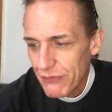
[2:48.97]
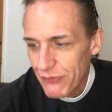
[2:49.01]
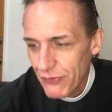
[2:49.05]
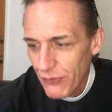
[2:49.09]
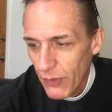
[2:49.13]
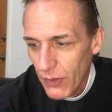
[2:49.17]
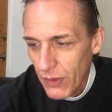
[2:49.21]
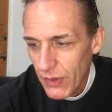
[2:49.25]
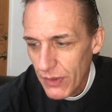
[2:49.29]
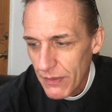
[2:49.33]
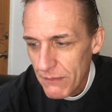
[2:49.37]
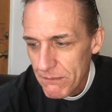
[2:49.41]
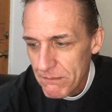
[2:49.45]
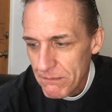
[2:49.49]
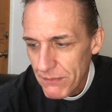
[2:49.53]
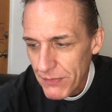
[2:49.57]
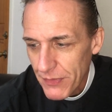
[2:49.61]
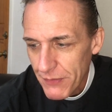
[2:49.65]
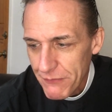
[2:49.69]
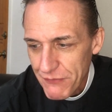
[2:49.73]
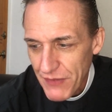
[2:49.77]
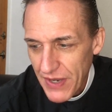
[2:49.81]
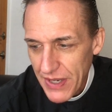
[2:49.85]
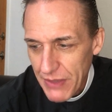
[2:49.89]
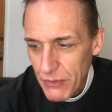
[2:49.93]
for
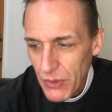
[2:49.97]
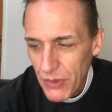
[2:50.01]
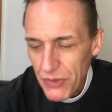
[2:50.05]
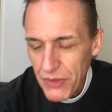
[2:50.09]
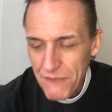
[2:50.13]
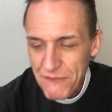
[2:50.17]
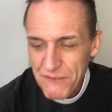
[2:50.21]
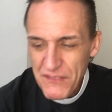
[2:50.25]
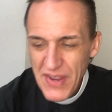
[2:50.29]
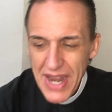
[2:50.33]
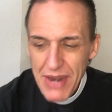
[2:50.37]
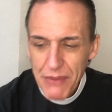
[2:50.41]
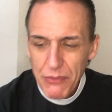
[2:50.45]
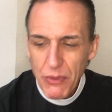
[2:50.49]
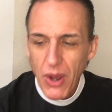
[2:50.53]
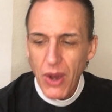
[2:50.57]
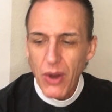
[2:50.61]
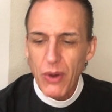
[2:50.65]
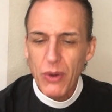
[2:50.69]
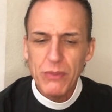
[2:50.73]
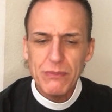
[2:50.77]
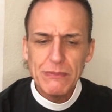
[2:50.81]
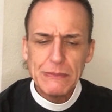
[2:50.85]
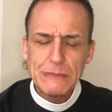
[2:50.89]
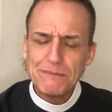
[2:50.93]
the Pharaoh. The
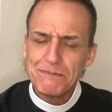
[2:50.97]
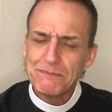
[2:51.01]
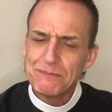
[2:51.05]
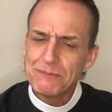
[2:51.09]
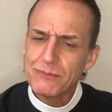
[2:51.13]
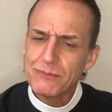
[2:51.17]
Pharaoh,